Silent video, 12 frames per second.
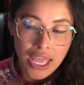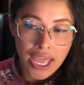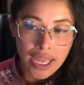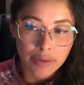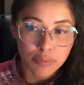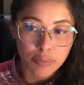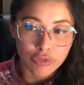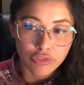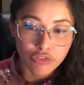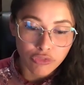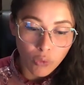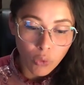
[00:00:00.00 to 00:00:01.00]
And
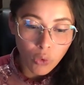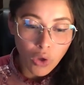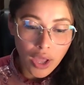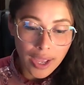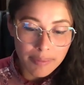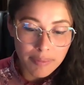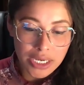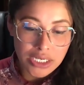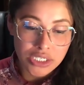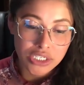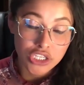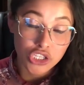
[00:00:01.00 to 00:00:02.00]
before I
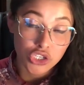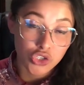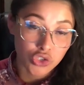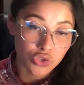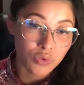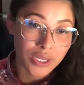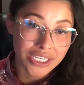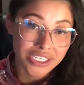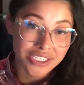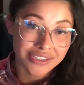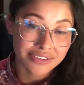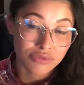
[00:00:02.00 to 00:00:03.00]
mention that the two
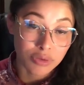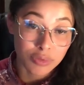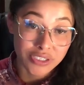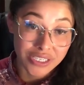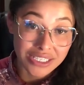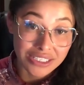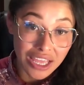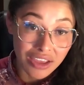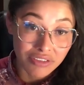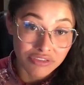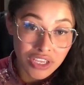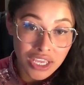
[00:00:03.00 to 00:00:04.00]
energies represent
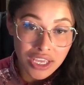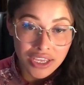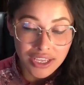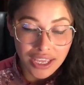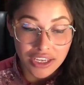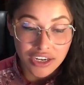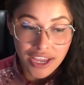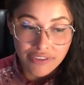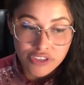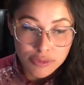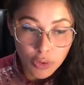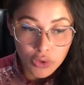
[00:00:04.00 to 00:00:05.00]
love, okay, and I have
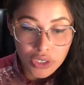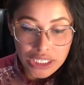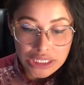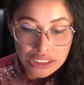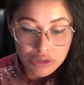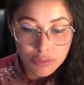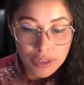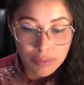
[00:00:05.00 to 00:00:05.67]
spoken a little bit